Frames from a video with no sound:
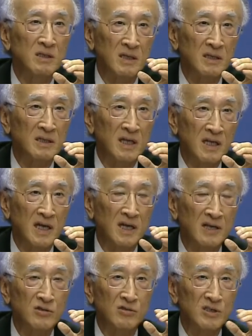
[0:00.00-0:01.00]
that
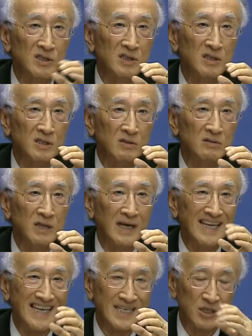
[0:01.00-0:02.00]
electricity to the
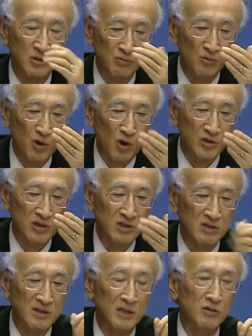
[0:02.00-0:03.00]
east who
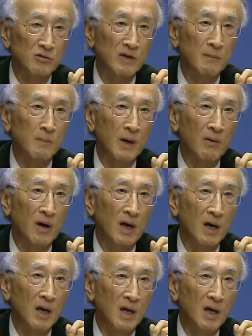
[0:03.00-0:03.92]
lost the nuclear power.